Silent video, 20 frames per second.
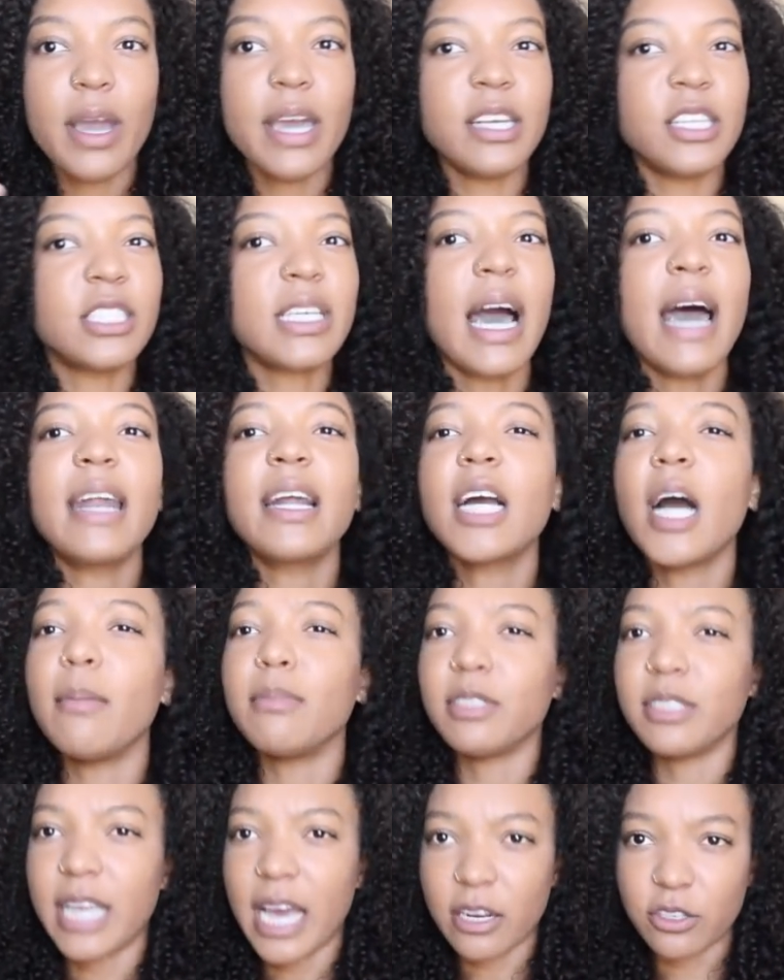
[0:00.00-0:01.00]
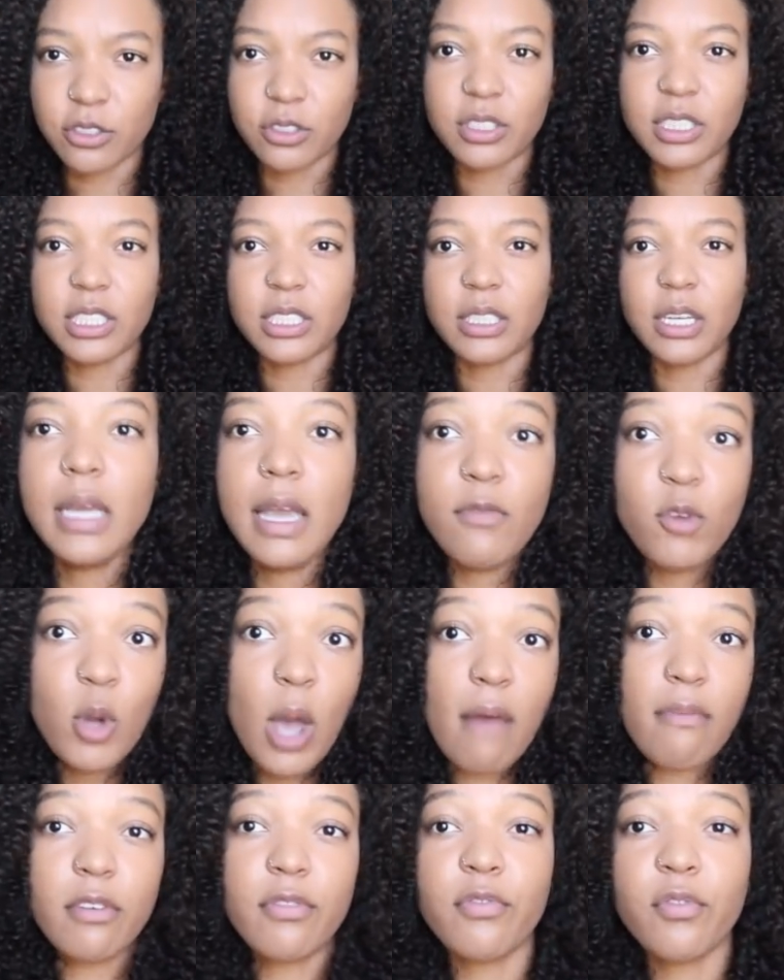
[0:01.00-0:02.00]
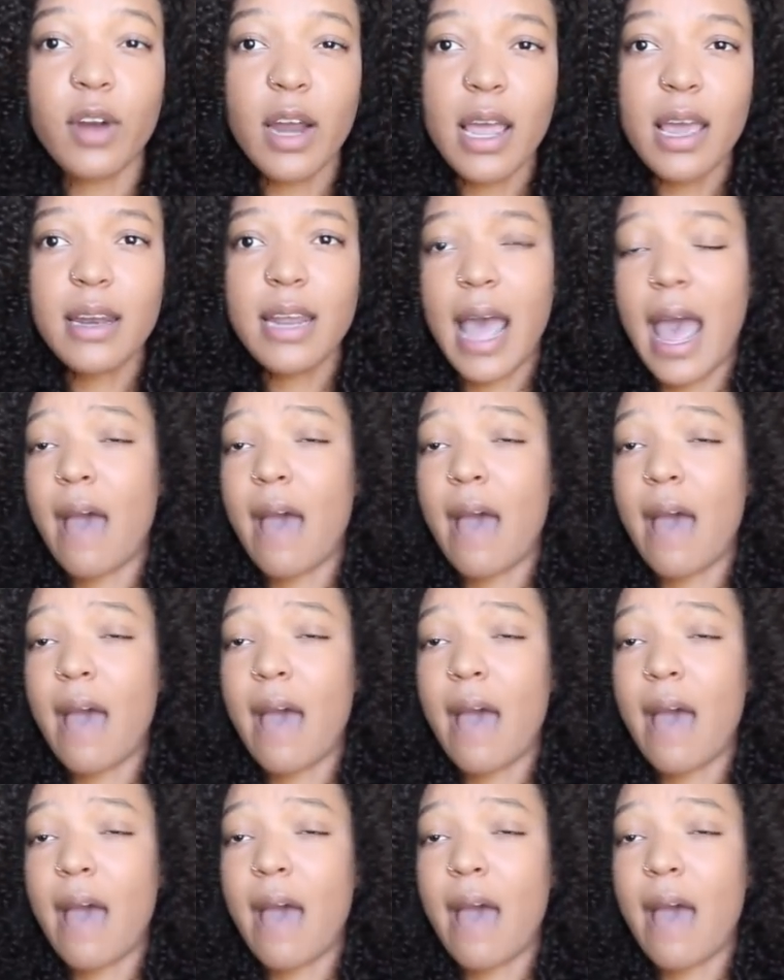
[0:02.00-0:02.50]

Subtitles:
it just kind of comes naturally. If you have a friend